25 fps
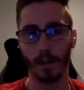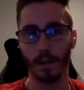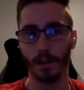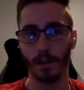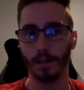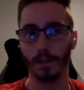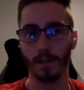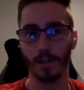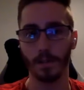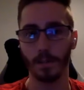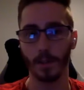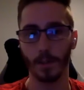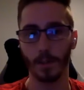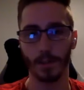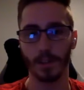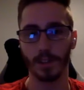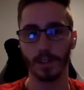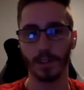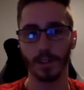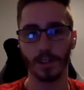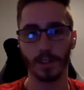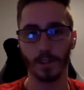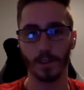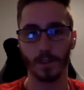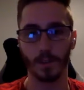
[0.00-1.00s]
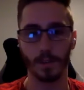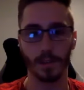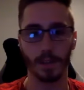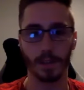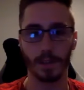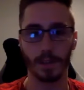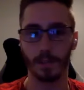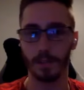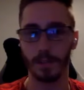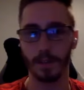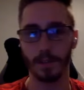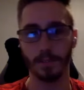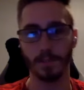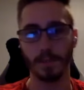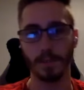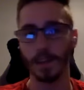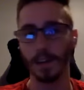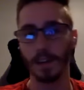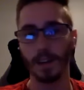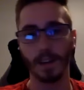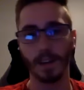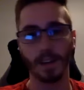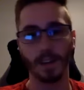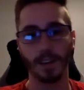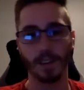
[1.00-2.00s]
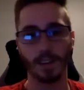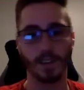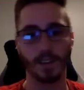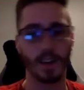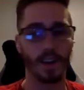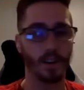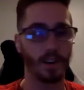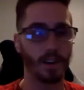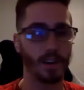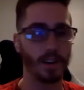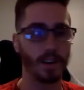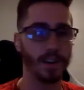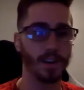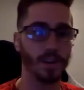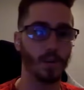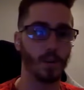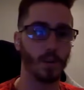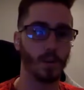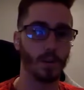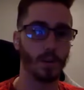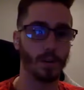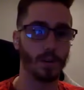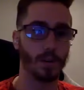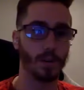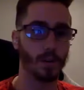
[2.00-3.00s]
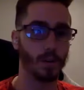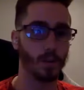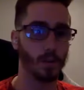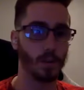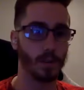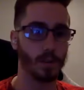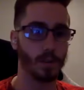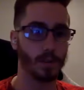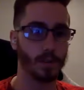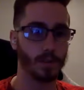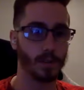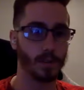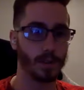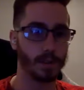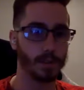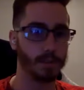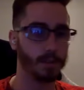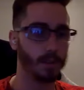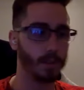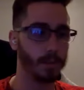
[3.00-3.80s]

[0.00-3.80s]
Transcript: of emotion. So it could be scary or like